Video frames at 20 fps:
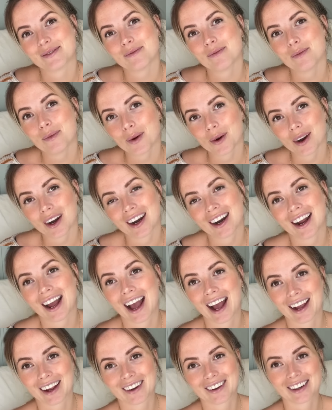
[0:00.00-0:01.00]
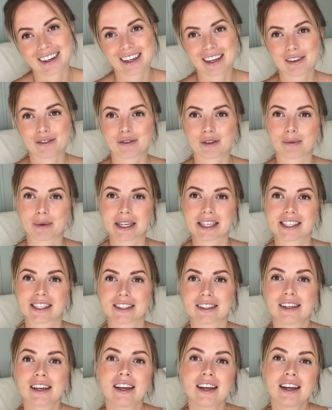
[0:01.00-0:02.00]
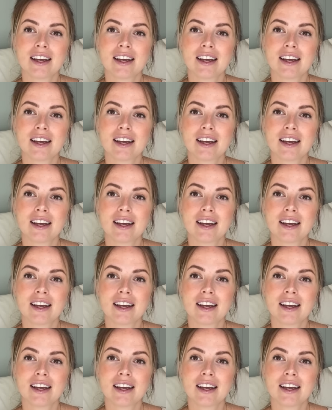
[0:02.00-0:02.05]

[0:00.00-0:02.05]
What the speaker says: more accurate information.